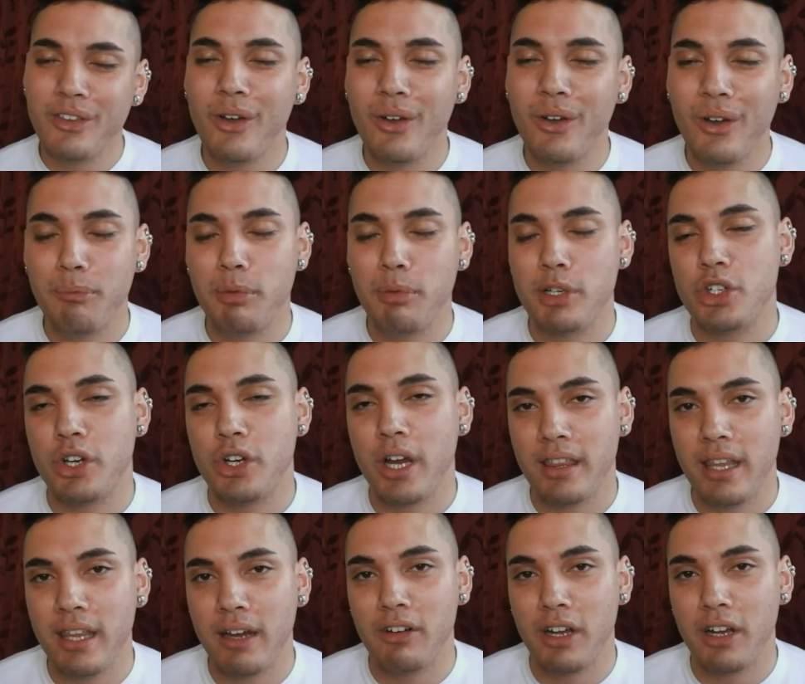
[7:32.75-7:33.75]
Dog
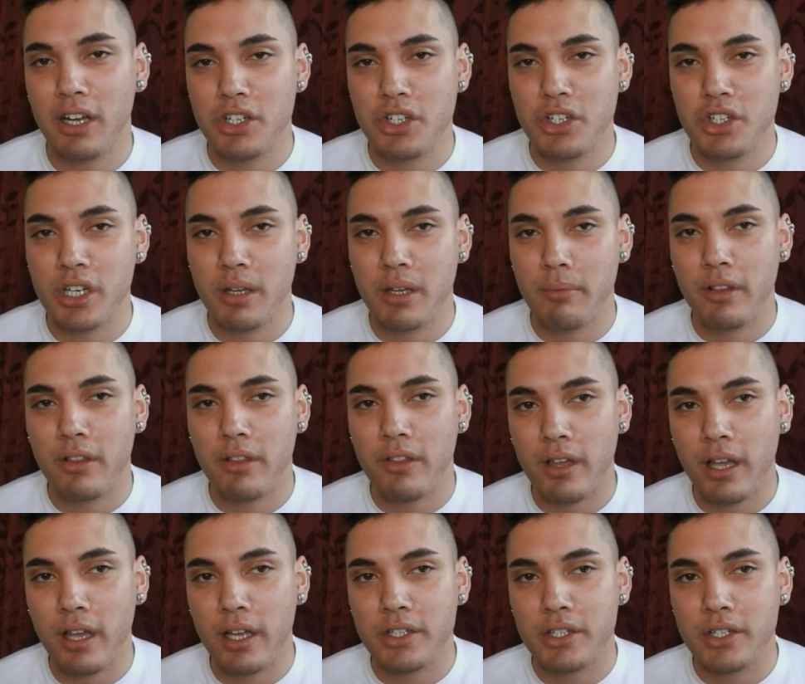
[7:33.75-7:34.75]
portrayed that relationship in
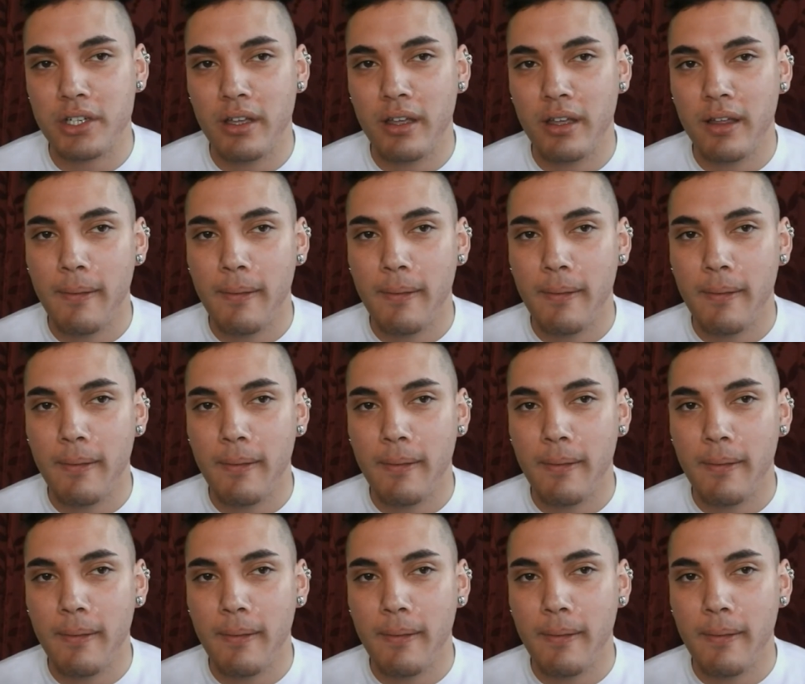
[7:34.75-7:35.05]
such